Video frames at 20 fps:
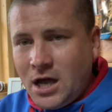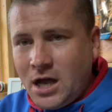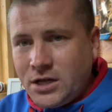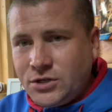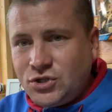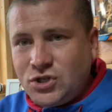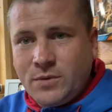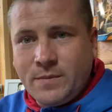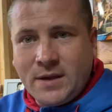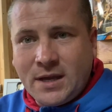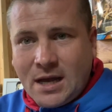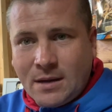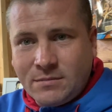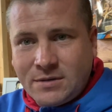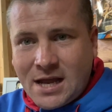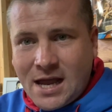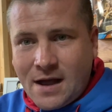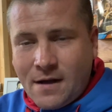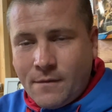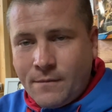Jimmy come
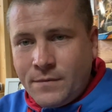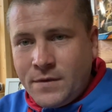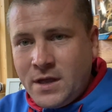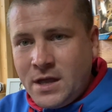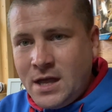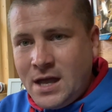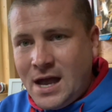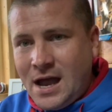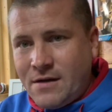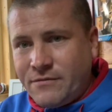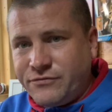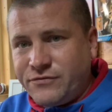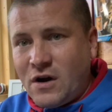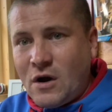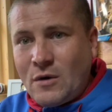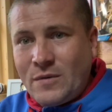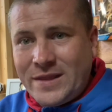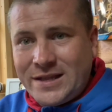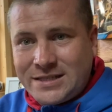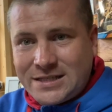down and throw
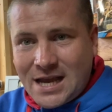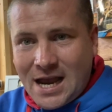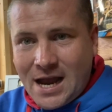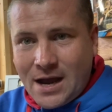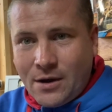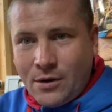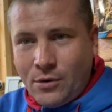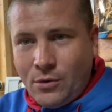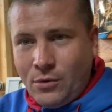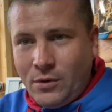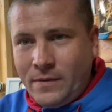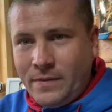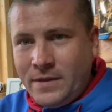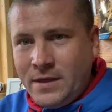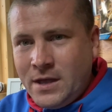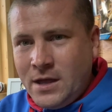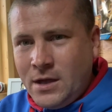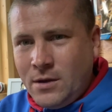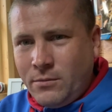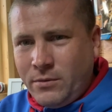in the towel and
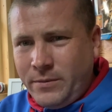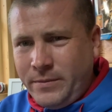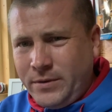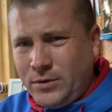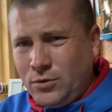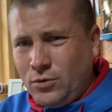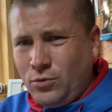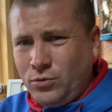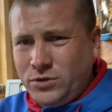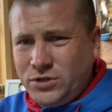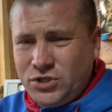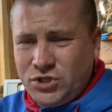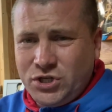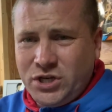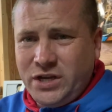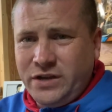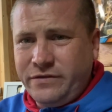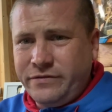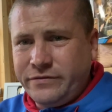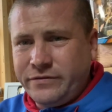when we called
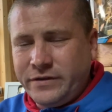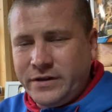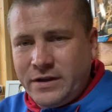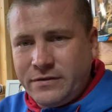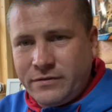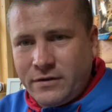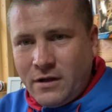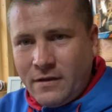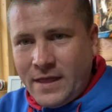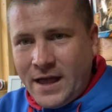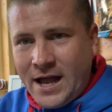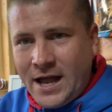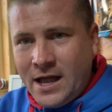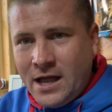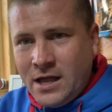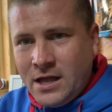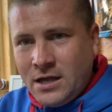Chief and everything like that.